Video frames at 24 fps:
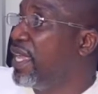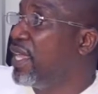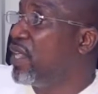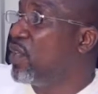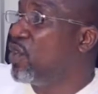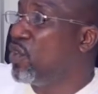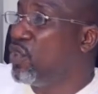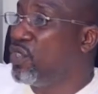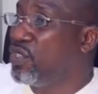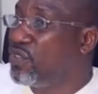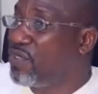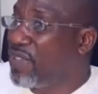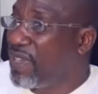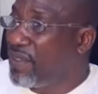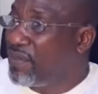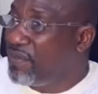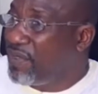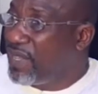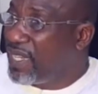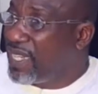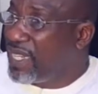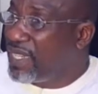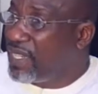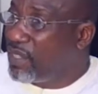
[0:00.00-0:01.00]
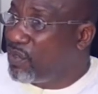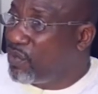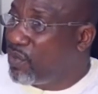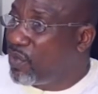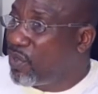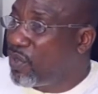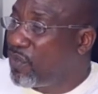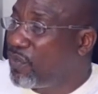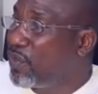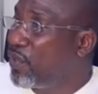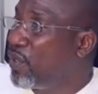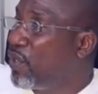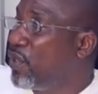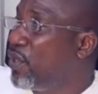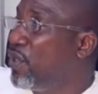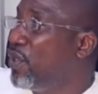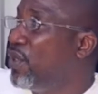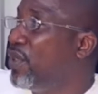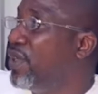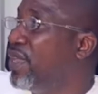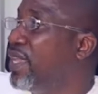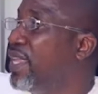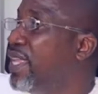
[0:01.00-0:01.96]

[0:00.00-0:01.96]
contravening the rule of law.